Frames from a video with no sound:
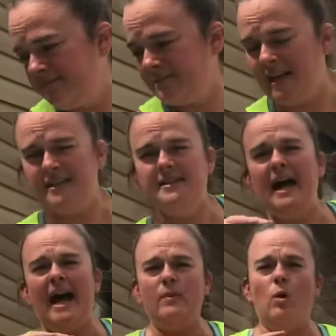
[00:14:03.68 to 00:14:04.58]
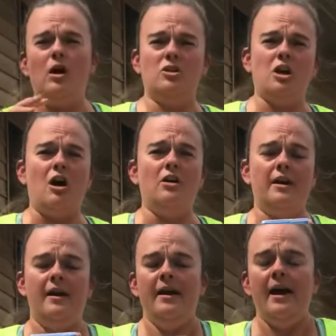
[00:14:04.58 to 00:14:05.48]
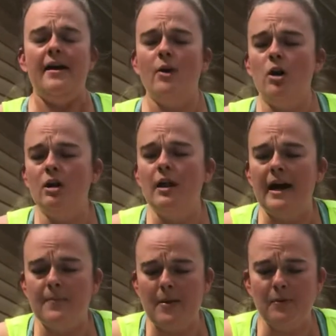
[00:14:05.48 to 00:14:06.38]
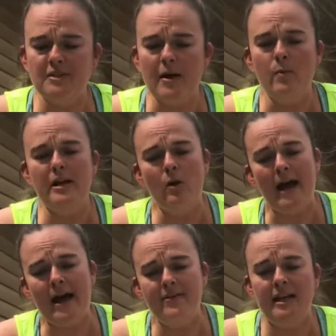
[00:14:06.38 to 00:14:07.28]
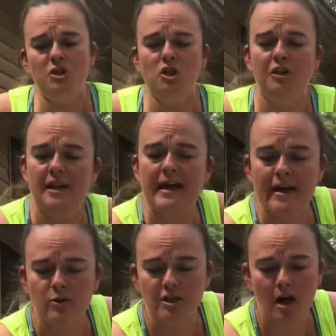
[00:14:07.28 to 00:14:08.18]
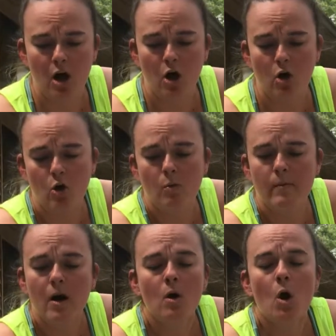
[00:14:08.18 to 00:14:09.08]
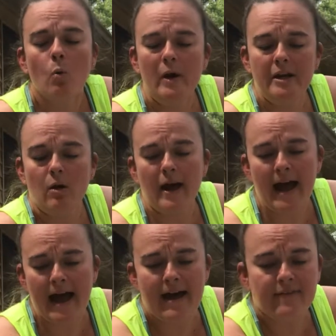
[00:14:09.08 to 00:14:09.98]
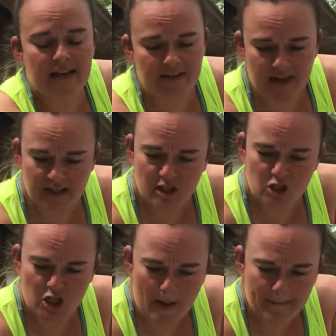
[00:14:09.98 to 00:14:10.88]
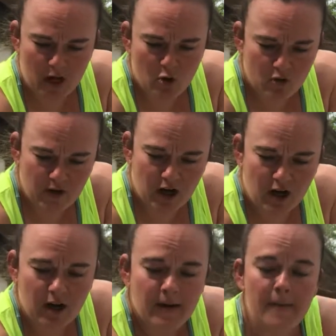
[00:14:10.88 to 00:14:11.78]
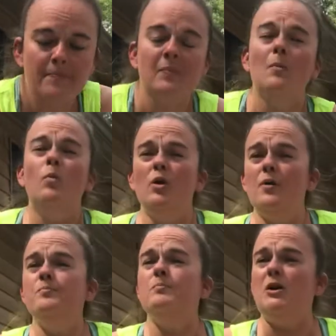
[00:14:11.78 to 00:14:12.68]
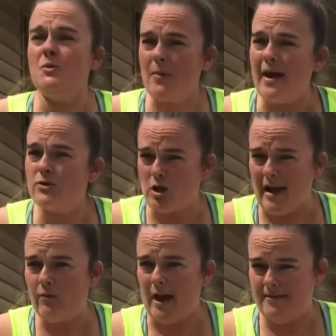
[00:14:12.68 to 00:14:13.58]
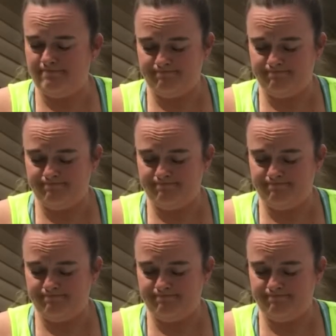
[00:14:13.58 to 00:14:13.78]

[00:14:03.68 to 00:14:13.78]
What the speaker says: is sidewalk chalk. I've heard a lot of people say, we don't have any agility ladders at home. We don't have anything to jump over. Well, most people have a driveway,